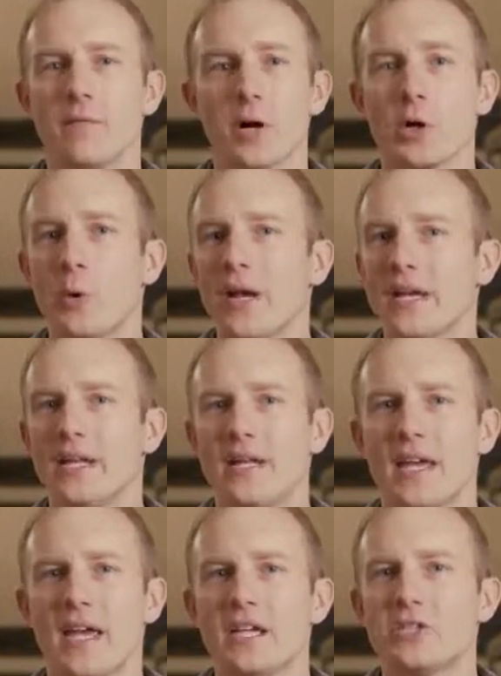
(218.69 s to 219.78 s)
for quick
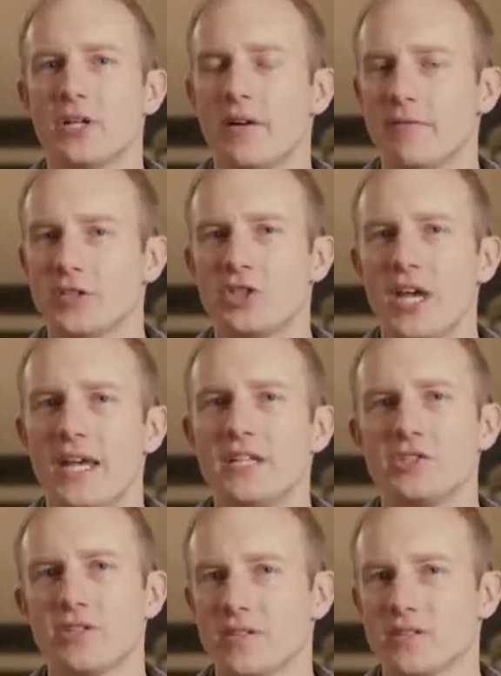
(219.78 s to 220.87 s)
indication of a
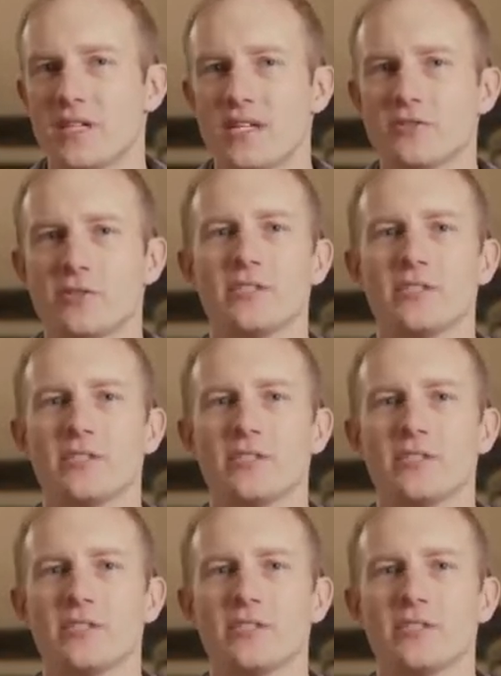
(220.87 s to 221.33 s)
change in the sensor